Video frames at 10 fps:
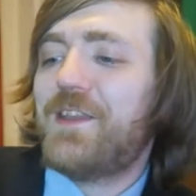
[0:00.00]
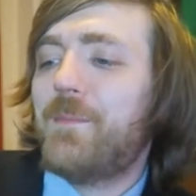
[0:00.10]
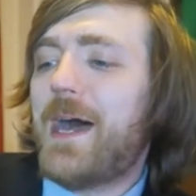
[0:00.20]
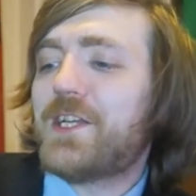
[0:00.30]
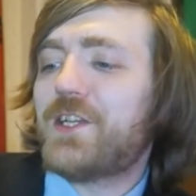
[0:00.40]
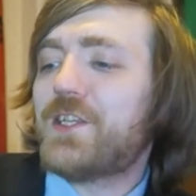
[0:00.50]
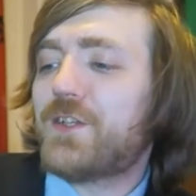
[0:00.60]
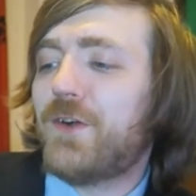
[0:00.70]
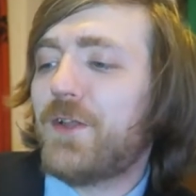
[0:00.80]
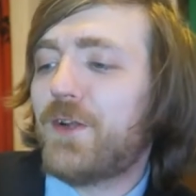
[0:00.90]
The
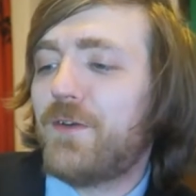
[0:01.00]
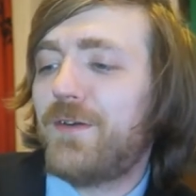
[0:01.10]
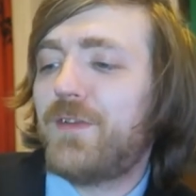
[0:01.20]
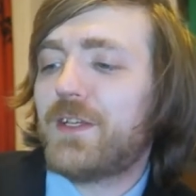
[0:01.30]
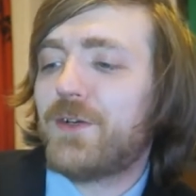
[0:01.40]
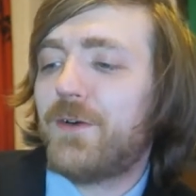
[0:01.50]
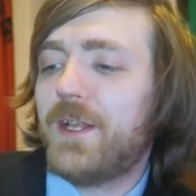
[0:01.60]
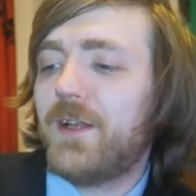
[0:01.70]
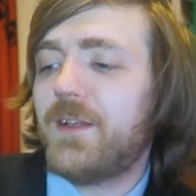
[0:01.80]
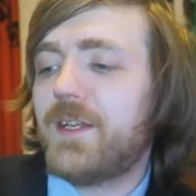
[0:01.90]
matchless chronicler of
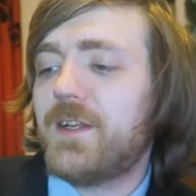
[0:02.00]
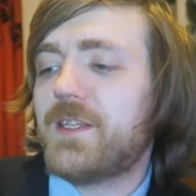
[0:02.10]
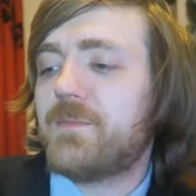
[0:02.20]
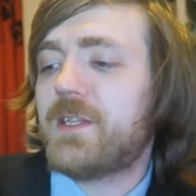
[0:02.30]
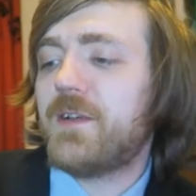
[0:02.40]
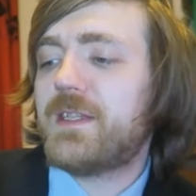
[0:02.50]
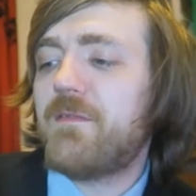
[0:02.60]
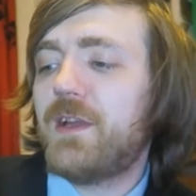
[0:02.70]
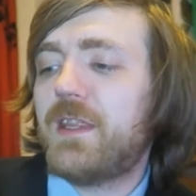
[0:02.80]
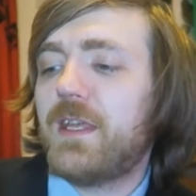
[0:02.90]
Victorian Londoners observes
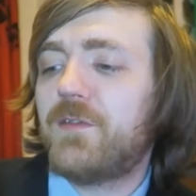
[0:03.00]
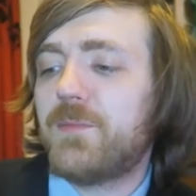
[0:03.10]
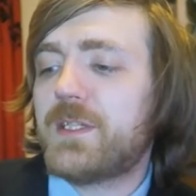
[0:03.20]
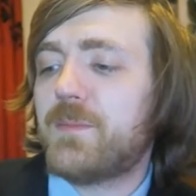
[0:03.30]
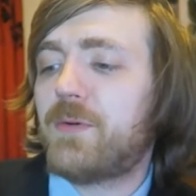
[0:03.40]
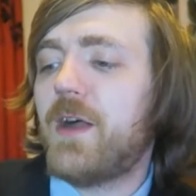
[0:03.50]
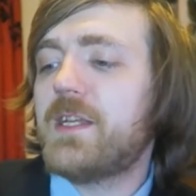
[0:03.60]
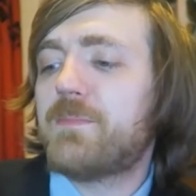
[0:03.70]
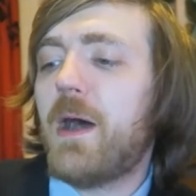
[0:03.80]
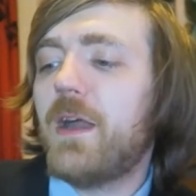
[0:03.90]
everything from a
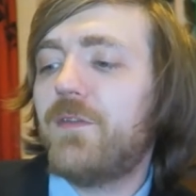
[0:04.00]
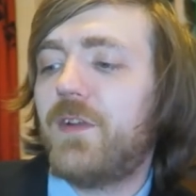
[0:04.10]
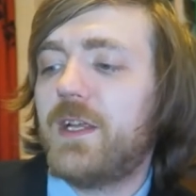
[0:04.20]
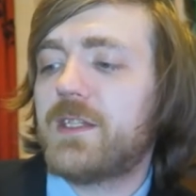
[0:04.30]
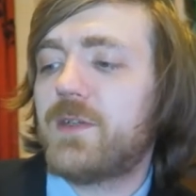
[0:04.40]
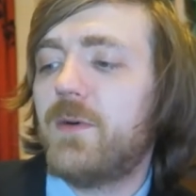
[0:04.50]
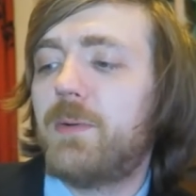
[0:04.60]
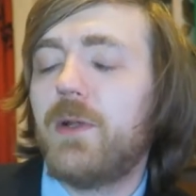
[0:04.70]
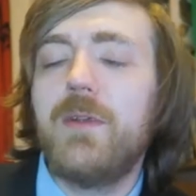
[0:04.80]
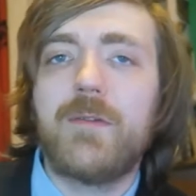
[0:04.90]
surprise pie fillings to a
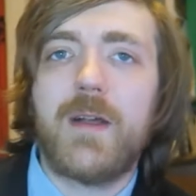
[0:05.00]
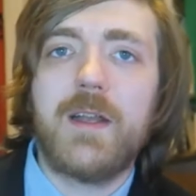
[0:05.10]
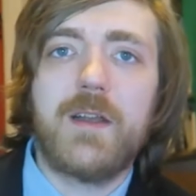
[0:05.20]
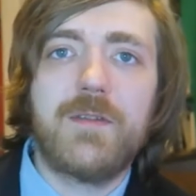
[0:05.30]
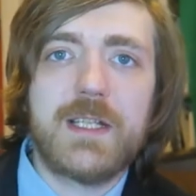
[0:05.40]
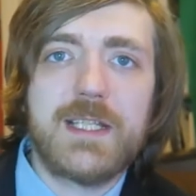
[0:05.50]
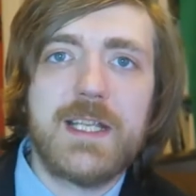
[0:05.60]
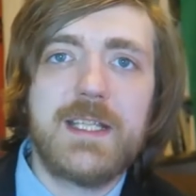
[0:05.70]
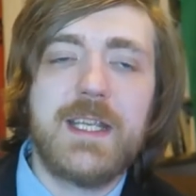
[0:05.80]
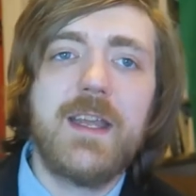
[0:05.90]
balloon ride over the
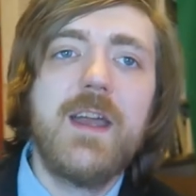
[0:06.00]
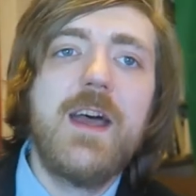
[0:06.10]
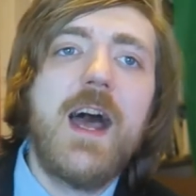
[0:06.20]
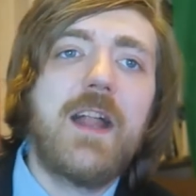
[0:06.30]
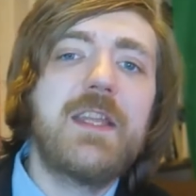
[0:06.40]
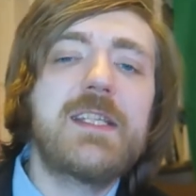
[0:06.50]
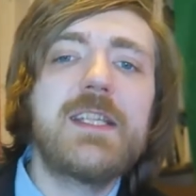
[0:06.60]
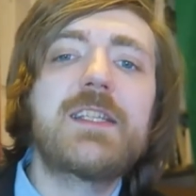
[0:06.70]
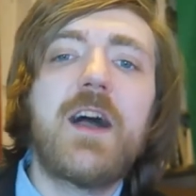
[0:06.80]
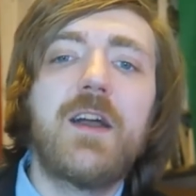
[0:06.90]
city. And this
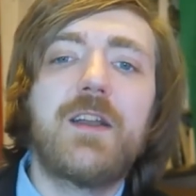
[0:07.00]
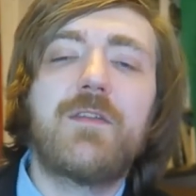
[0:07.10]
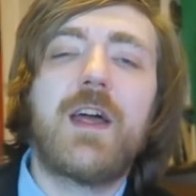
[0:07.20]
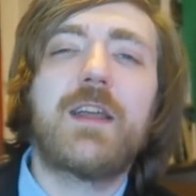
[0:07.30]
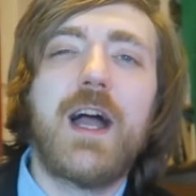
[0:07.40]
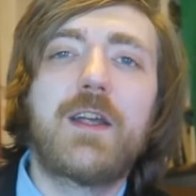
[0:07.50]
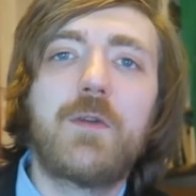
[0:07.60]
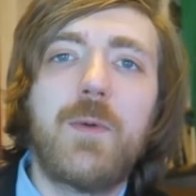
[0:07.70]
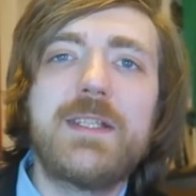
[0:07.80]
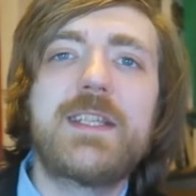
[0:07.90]
is kind of like a
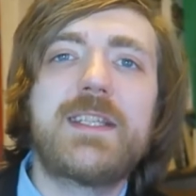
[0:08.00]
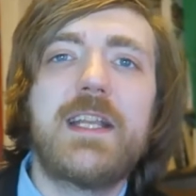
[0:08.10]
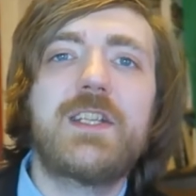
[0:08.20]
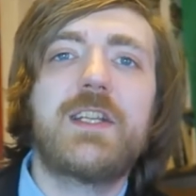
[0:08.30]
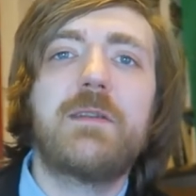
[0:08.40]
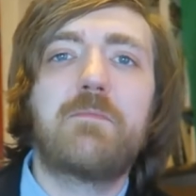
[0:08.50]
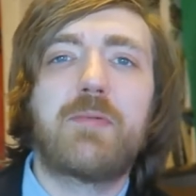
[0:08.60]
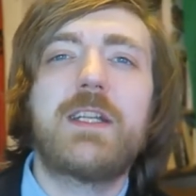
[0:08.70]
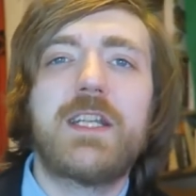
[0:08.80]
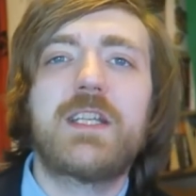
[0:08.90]
quintessentially
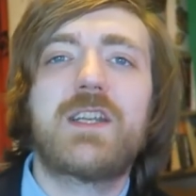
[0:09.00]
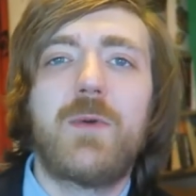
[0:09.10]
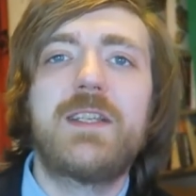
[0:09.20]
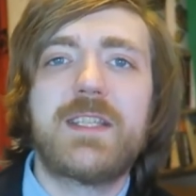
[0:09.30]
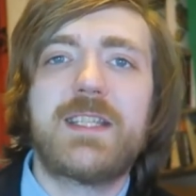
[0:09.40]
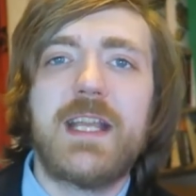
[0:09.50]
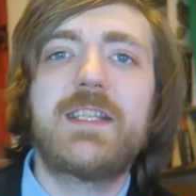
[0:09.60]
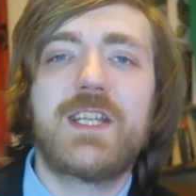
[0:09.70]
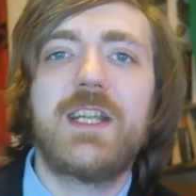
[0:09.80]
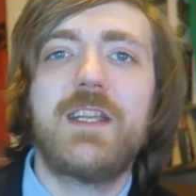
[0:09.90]
British,
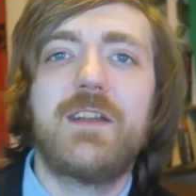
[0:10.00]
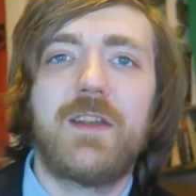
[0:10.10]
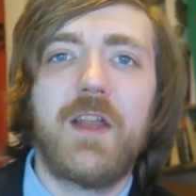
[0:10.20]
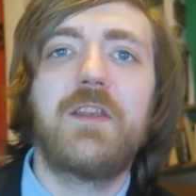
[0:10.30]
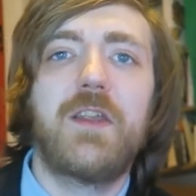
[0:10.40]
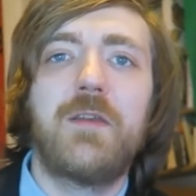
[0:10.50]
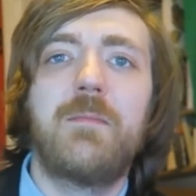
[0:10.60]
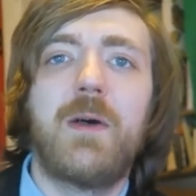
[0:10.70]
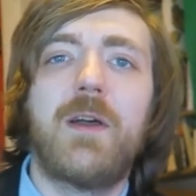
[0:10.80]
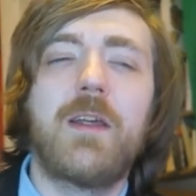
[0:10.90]
quintessentially
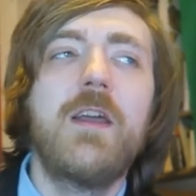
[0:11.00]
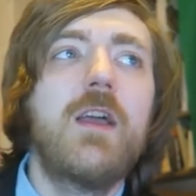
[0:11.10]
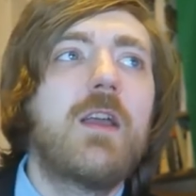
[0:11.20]
London book.